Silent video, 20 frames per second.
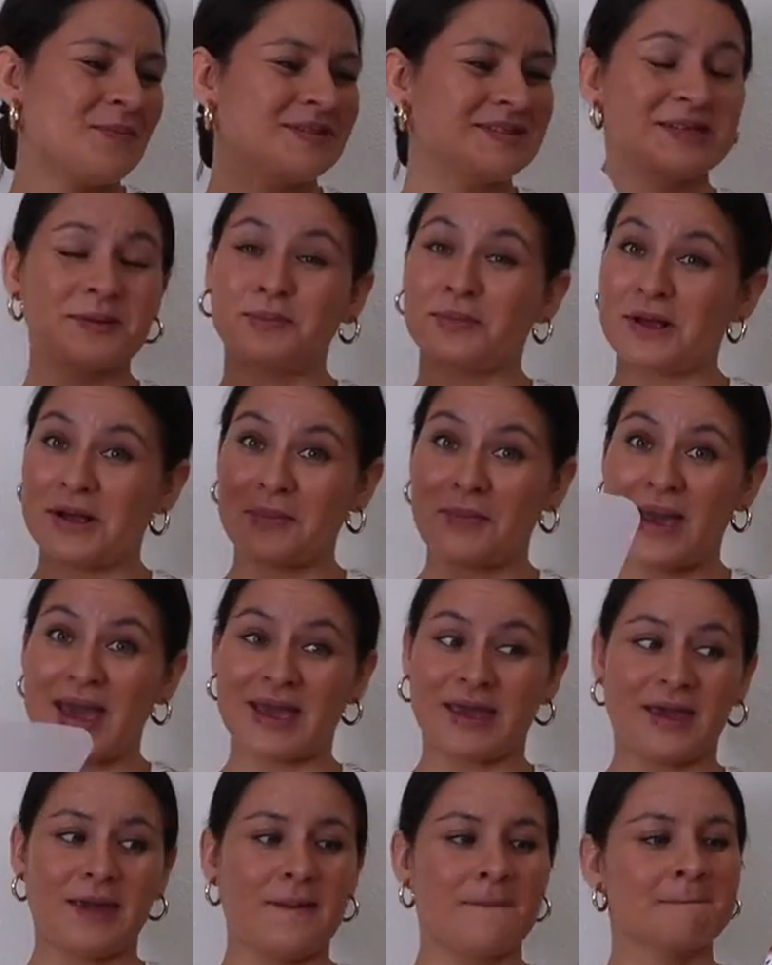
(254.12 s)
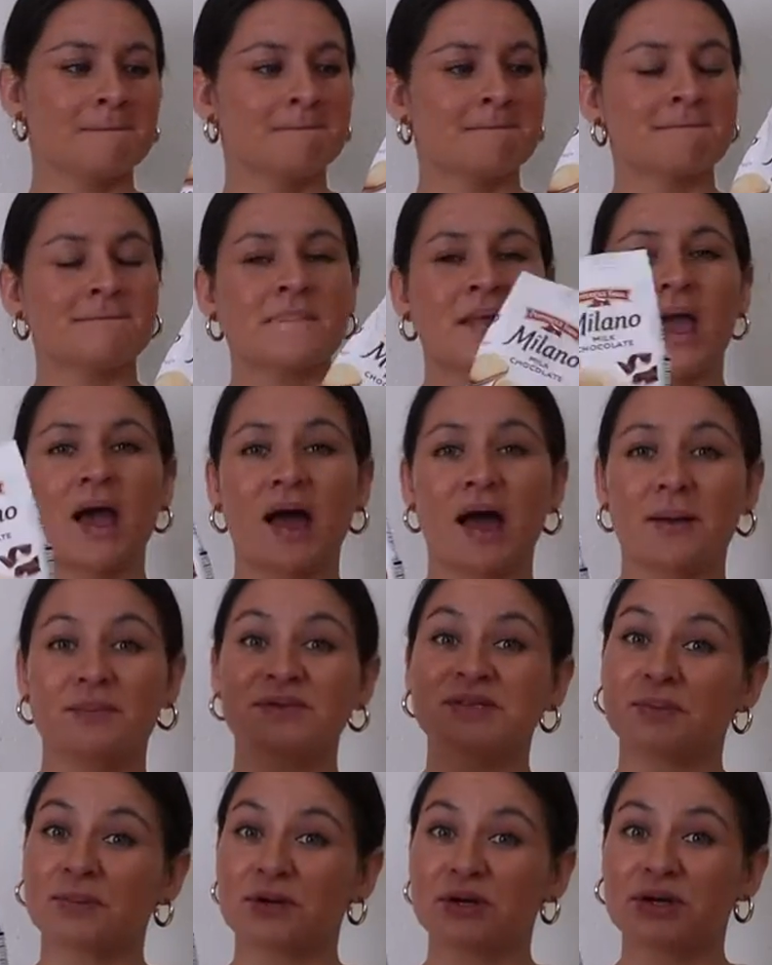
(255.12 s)
Ziploc baggie. Um,
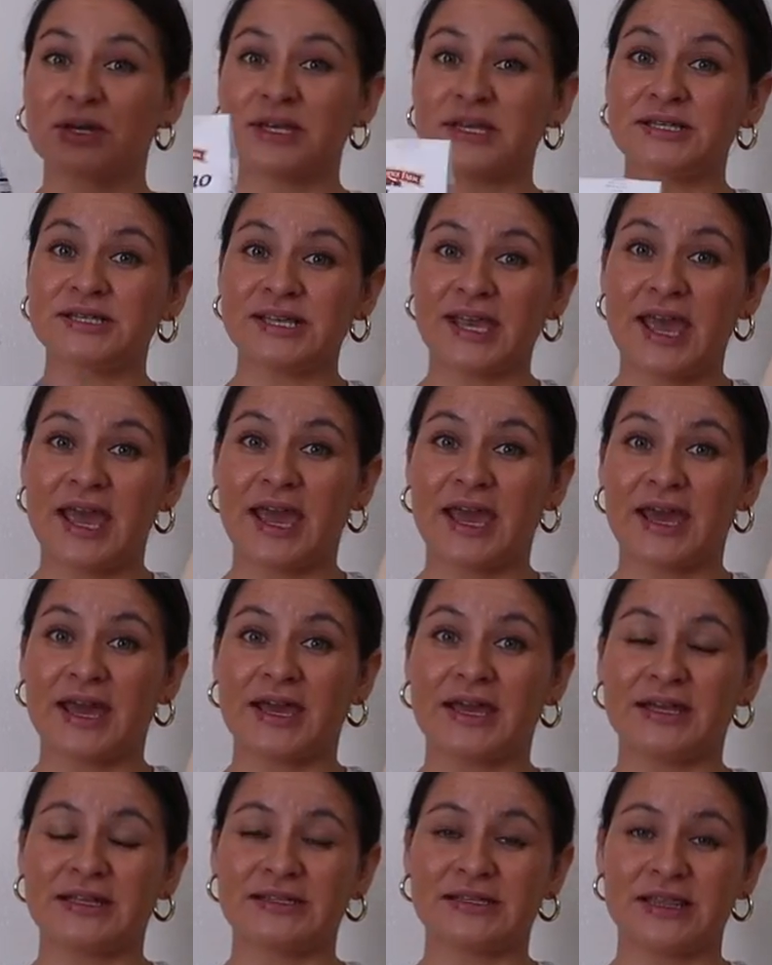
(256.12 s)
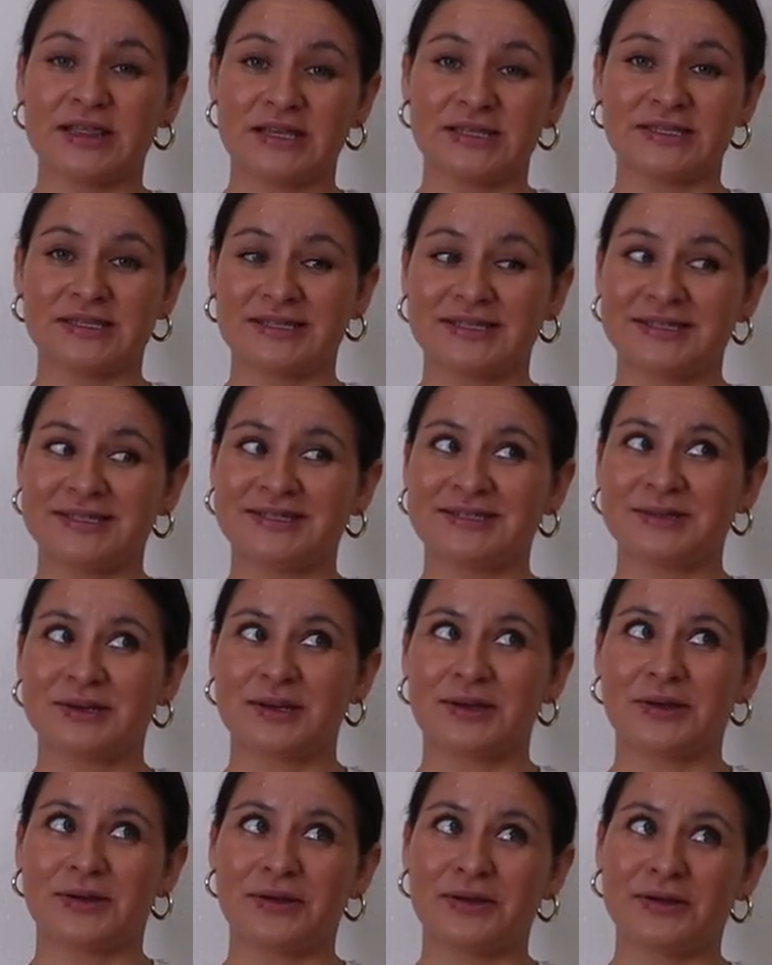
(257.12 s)
some cookies, and this is
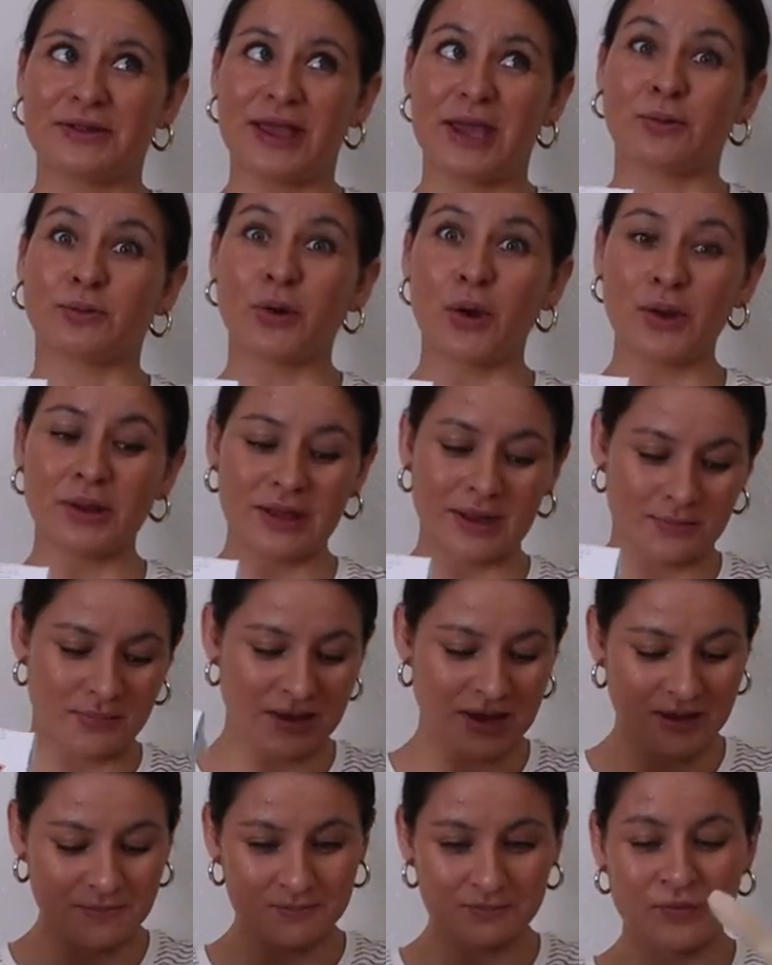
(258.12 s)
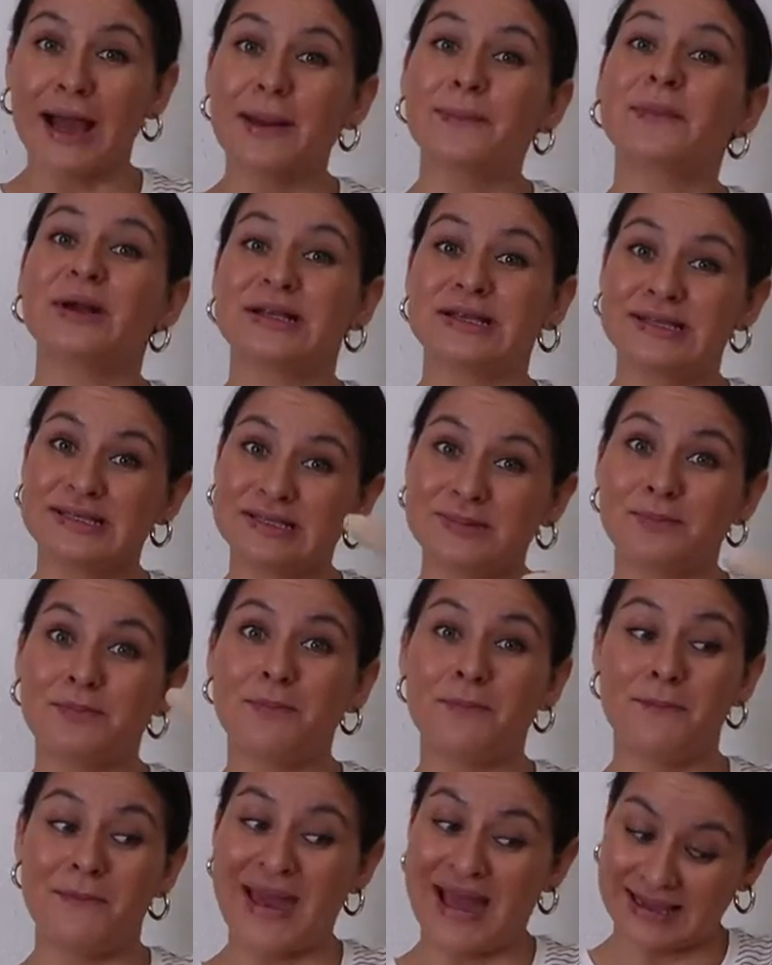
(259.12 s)
called a rolling pin. I'm gonna
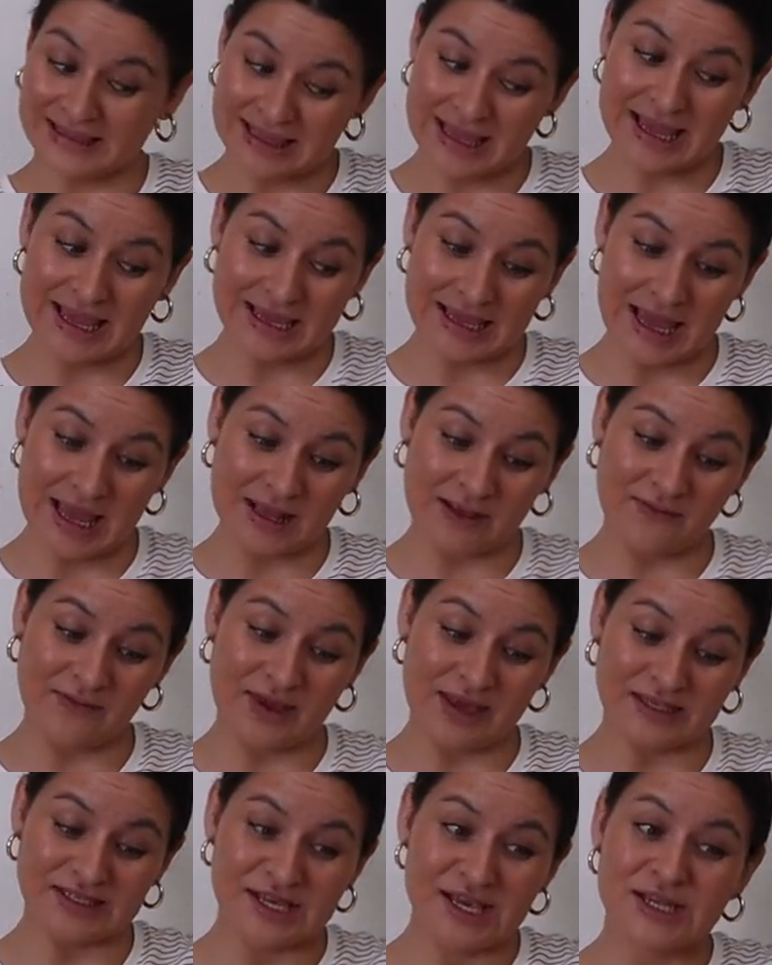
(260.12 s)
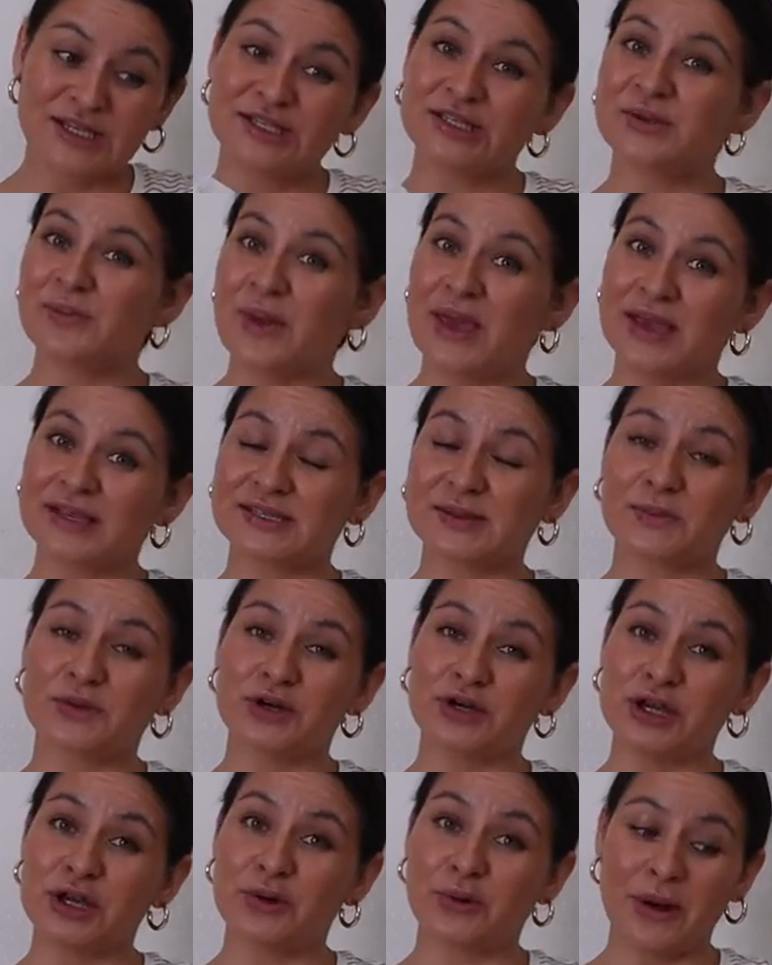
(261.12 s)
smack the heck out of it to make some
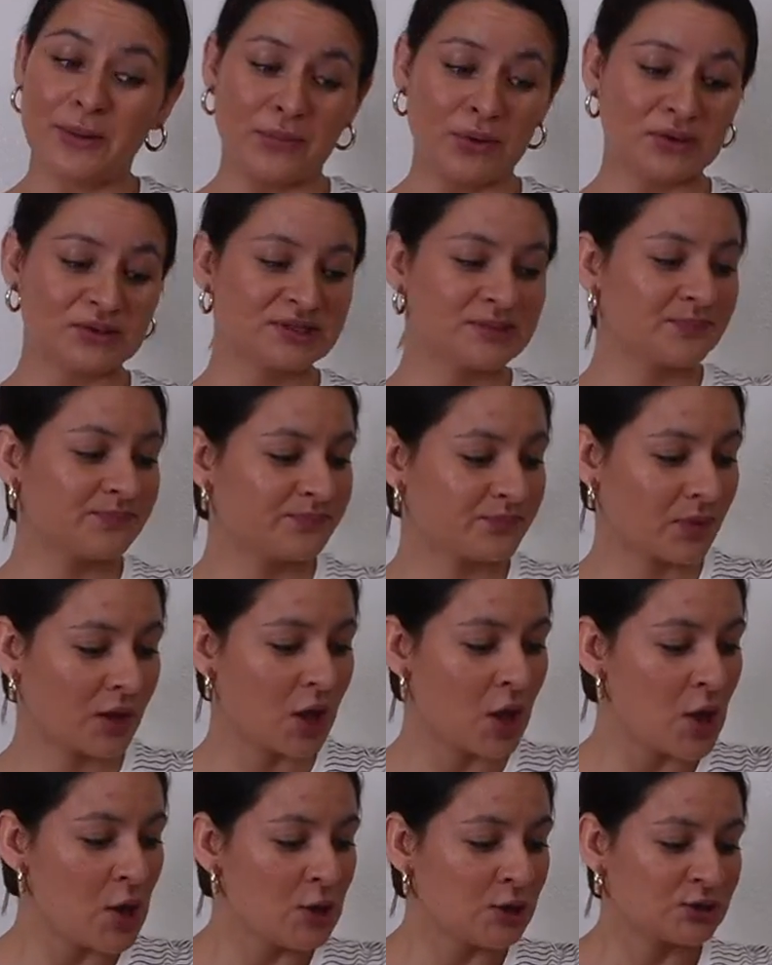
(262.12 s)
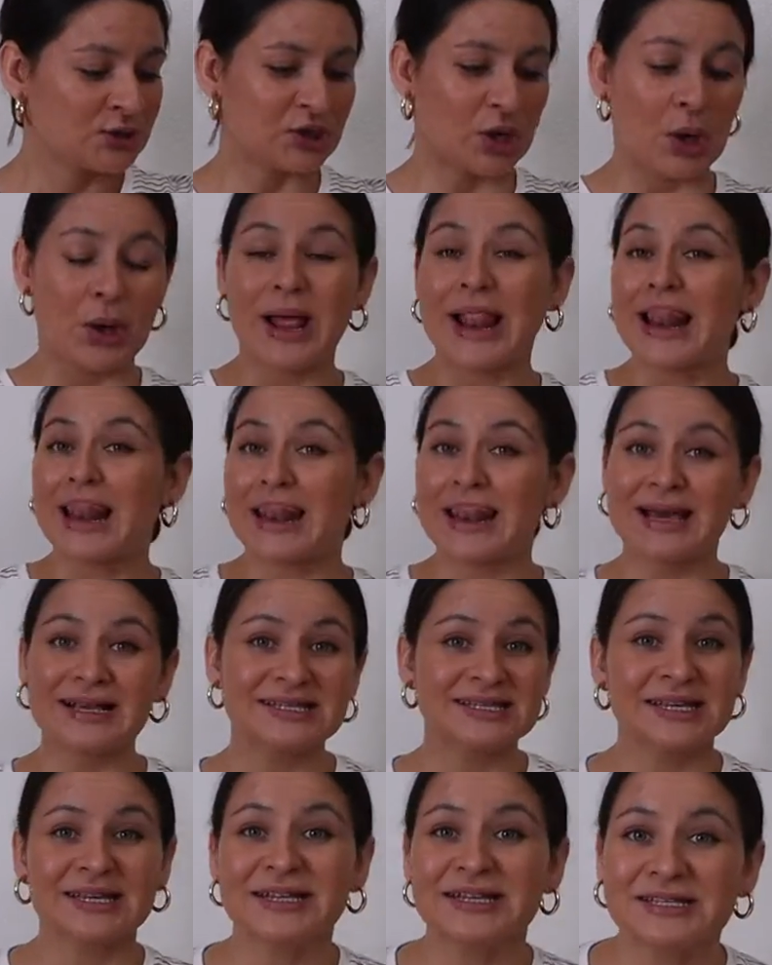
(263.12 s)
cookie crumbles. So
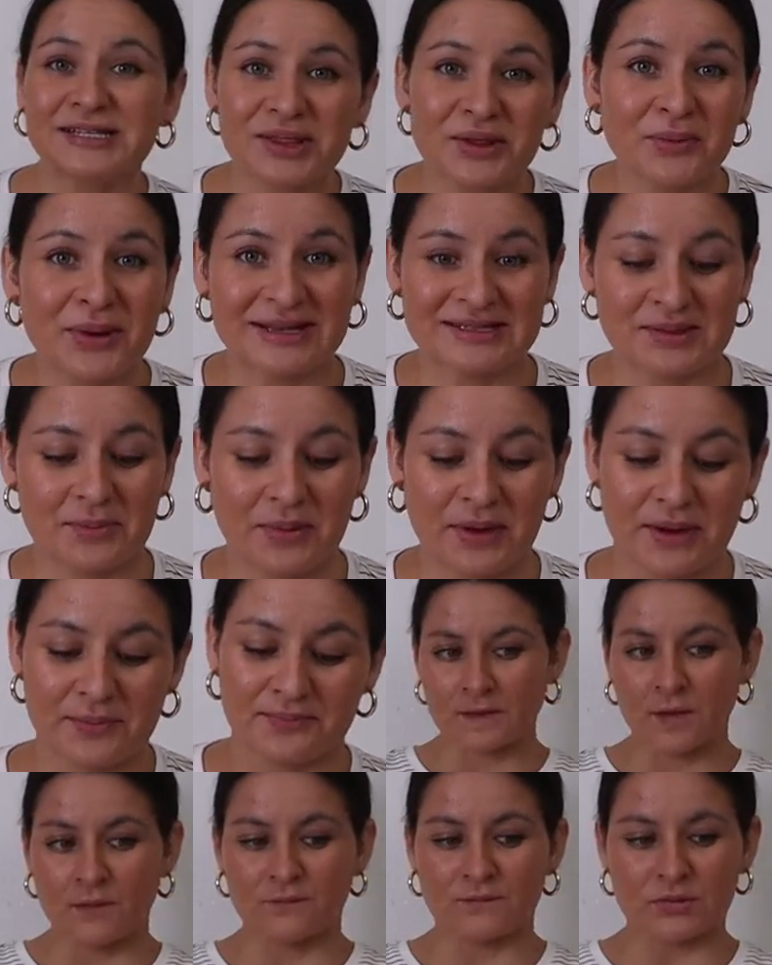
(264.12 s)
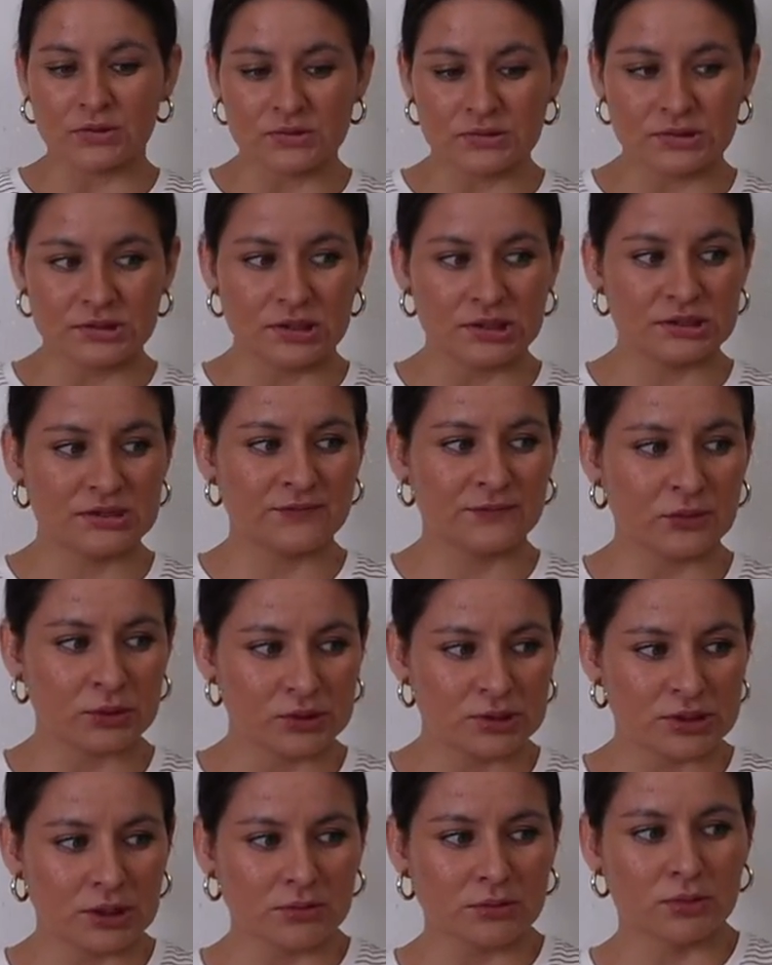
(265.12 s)
let's get into the recipe. First things
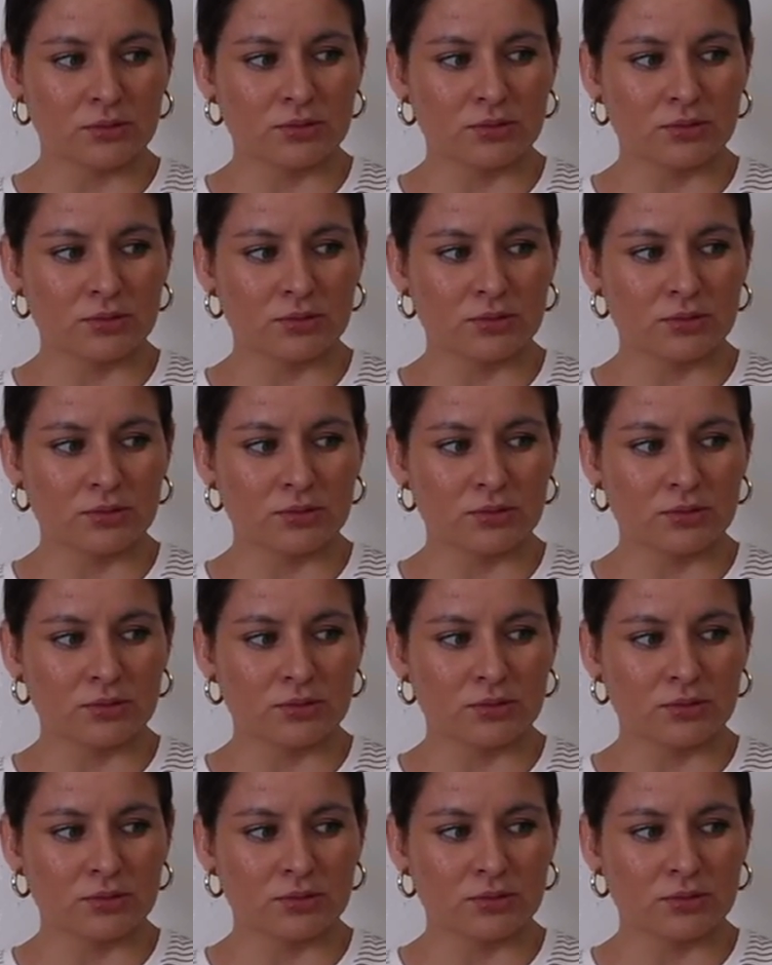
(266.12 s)
1st on the